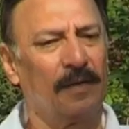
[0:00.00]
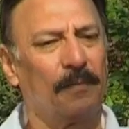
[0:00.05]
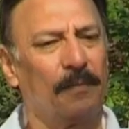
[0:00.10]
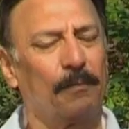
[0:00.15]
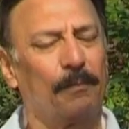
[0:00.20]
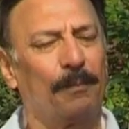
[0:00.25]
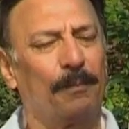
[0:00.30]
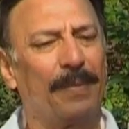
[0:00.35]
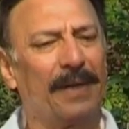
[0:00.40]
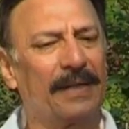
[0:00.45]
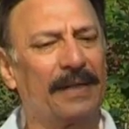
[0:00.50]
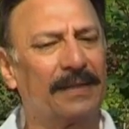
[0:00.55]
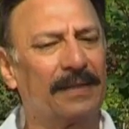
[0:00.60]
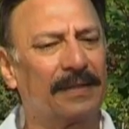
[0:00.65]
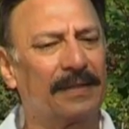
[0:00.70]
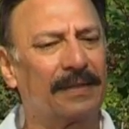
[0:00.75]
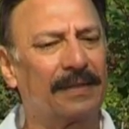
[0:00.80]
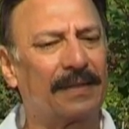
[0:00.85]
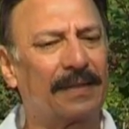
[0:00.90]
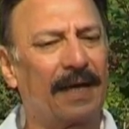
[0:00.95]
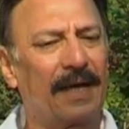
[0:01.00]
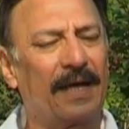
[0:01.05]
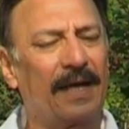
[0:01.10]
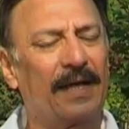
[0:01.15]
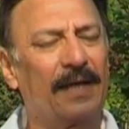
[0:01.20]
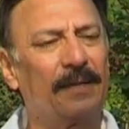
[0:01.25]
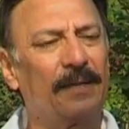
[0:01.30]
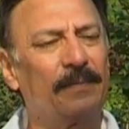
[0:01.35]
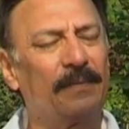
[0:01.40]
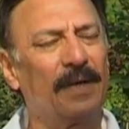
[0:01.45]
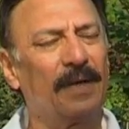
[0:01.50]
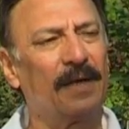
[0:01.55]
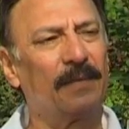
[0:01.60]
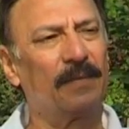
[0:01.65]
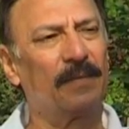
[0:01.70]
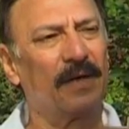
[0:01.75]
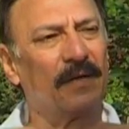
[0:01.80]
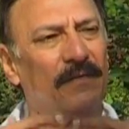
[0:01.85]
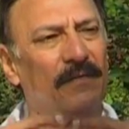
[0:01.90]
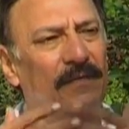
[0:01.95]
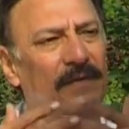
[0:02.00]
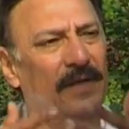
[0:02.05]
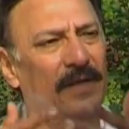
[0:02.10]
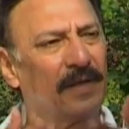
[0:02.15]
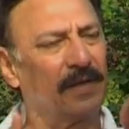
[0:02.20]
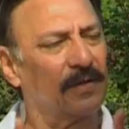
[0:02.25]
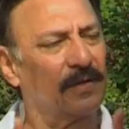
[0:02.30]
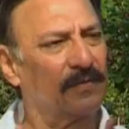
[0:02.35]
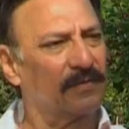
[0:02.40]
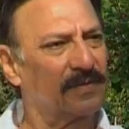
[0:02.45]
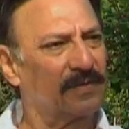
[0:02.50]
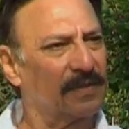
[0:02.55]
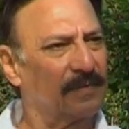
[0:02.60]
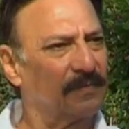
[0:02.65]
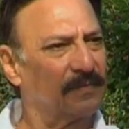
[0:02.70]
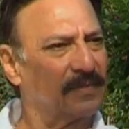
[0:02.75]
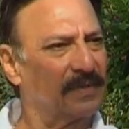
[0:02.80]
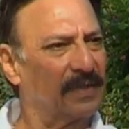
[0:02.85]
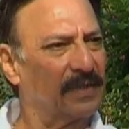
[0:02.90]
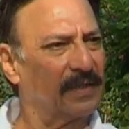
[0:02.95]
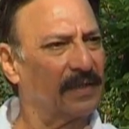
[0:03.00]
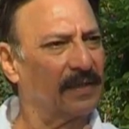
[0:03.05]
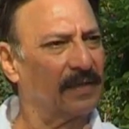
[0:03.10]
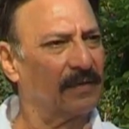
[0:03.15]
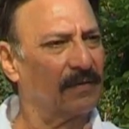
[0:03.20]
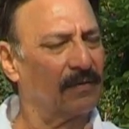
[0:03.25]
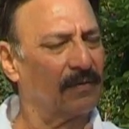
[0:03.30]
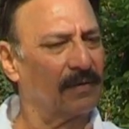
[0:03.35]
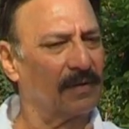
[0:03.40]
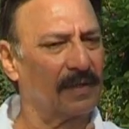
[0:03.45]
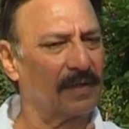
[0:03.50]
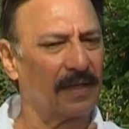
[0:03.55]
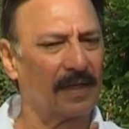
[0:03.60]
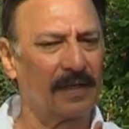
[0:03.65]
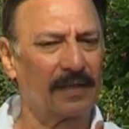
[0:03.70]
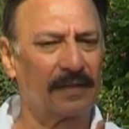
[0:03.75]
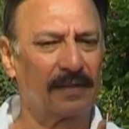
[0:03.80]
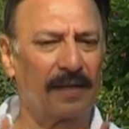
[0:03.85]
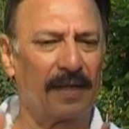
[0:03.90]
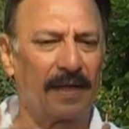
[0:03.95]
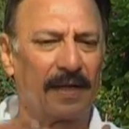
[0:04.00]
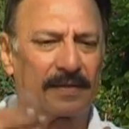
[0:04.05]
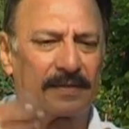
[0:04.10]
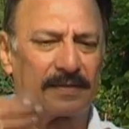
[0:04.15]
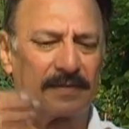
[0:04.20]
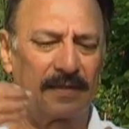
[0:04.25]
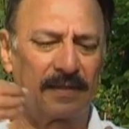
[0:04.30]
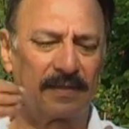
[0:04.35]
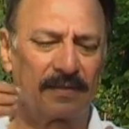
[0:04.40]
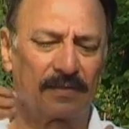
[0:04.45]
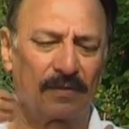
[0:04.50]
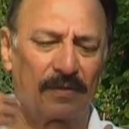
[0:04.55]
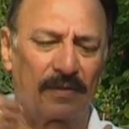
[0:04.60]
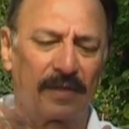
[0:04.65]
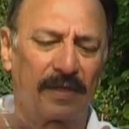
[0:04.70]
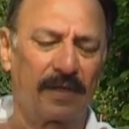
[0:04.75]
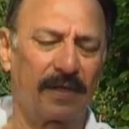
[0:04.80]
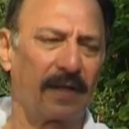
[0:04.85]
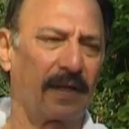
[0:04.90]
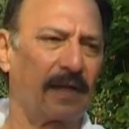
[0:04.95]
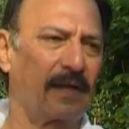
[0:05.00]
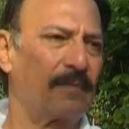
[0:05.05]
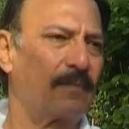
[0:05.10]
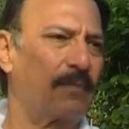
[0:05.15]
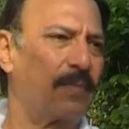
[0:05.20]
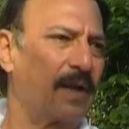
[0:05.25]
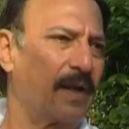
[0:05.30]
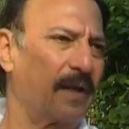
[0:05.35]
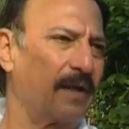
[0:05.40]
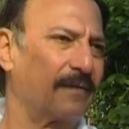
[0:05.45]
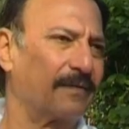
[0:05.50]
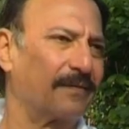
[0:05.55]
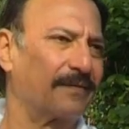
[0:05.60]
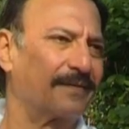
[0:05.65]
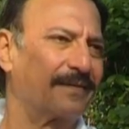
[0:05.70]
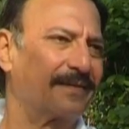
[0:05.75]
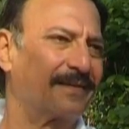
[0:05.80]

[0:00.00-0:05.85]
by the time I'm aware of something and all that, the action has already taken place.